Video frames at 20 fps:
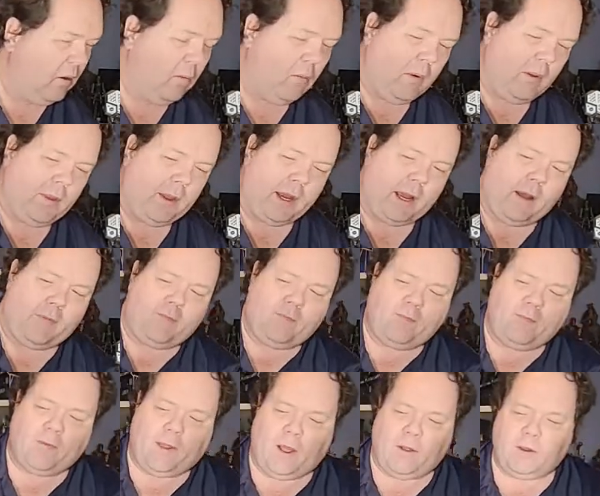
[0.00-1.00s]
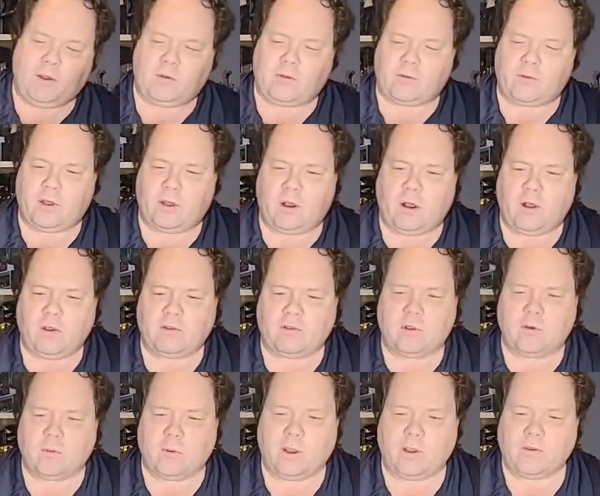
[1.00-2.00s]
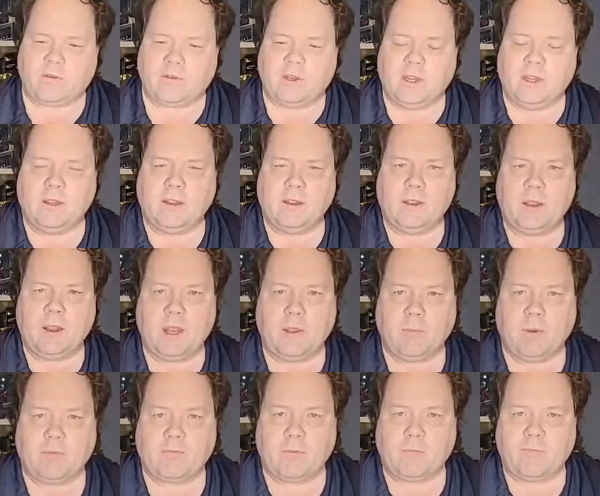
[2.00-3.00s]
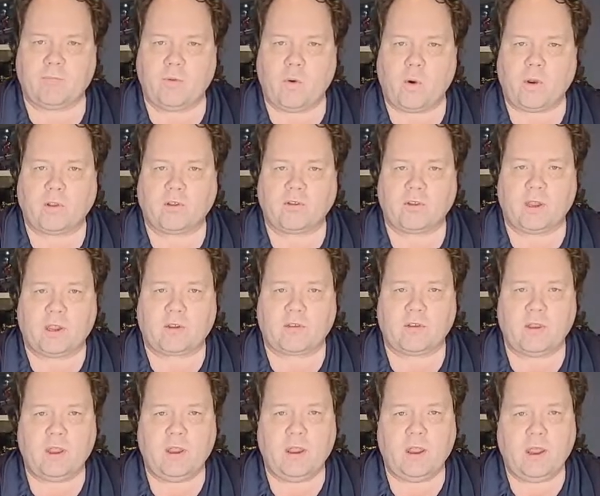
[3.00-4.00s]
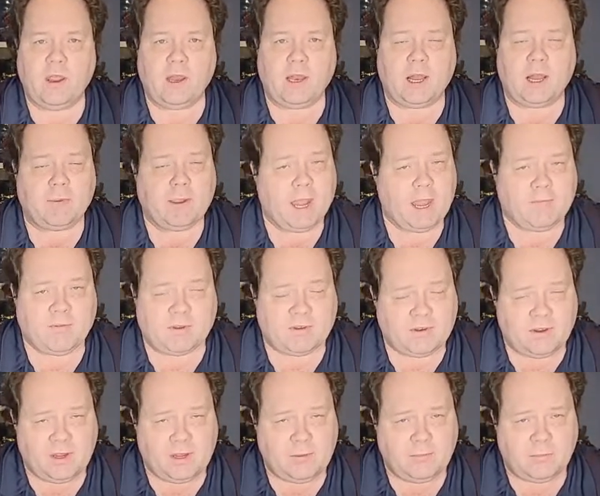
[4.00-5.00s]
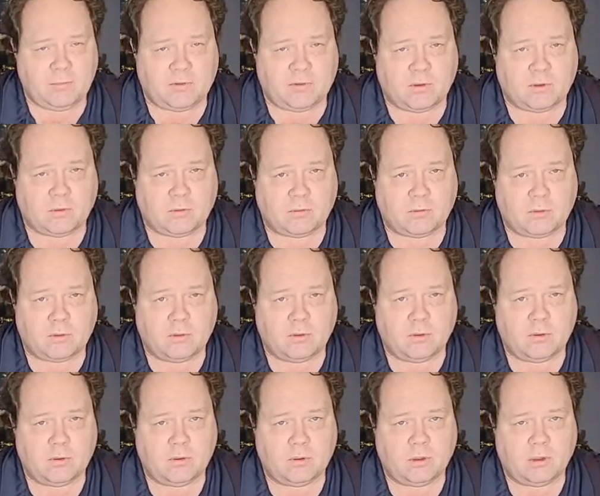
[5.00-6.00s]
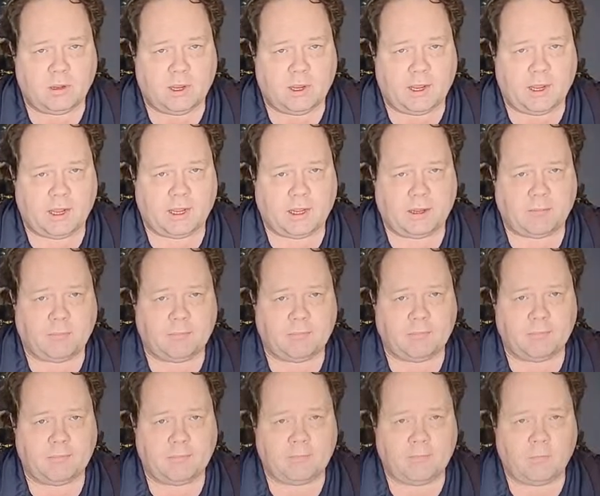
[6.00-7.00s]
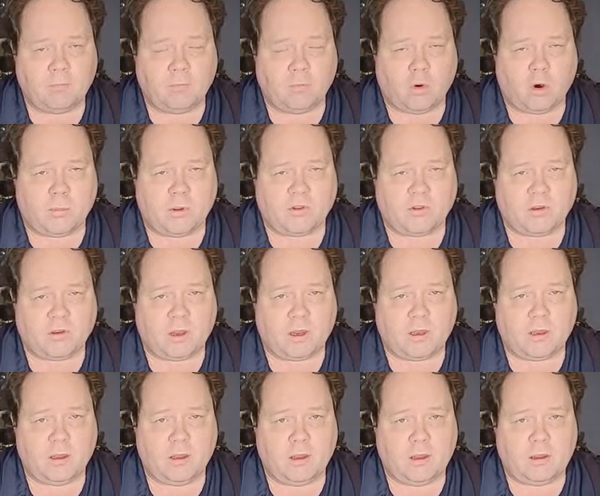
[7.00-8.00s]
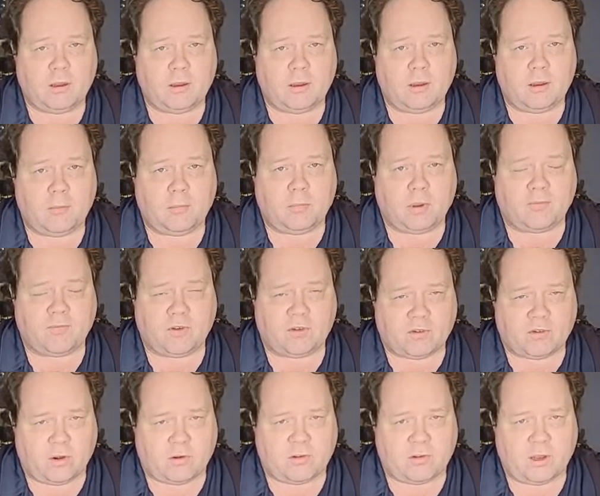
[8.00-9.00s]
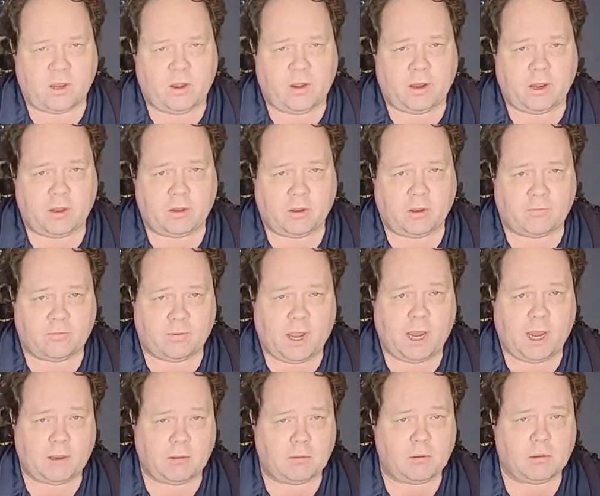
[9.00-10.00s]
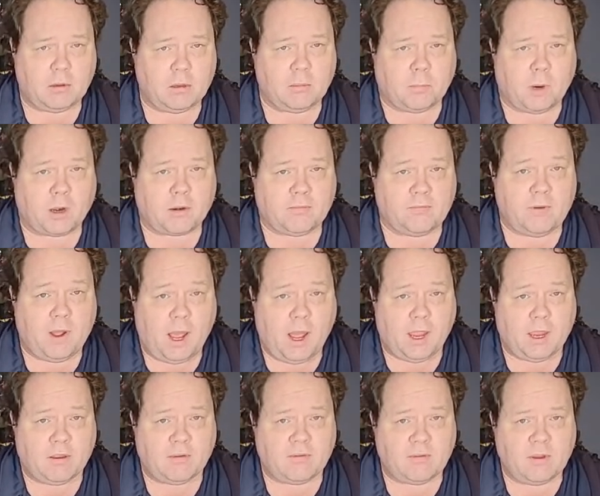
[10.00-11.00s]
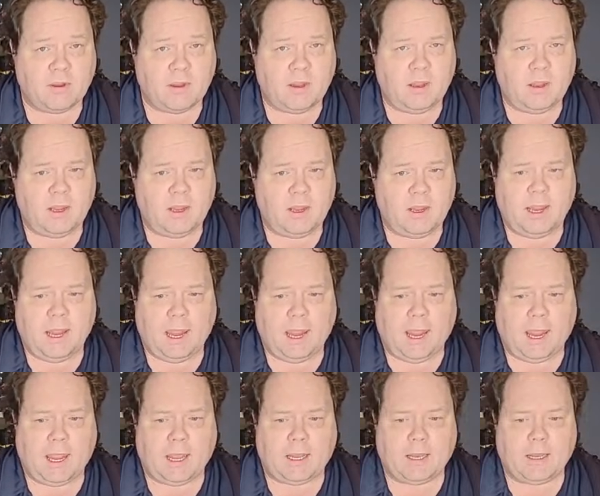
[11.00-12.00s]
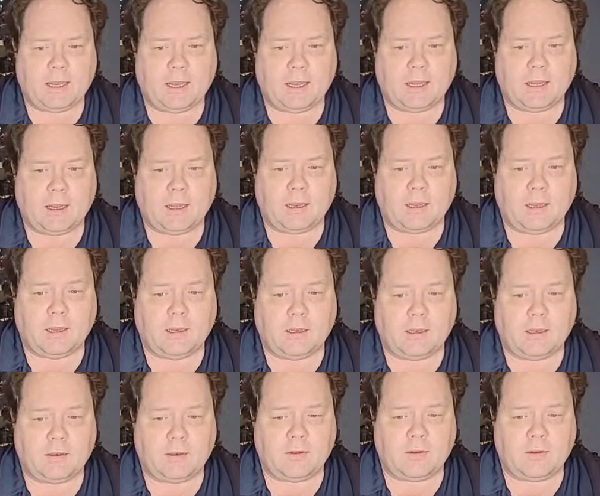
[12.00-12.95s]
One thing I found interesting also was they went from 4 to 6. Now we have a team suit War Machine, but if you search the internet, you'll find the Mark V, and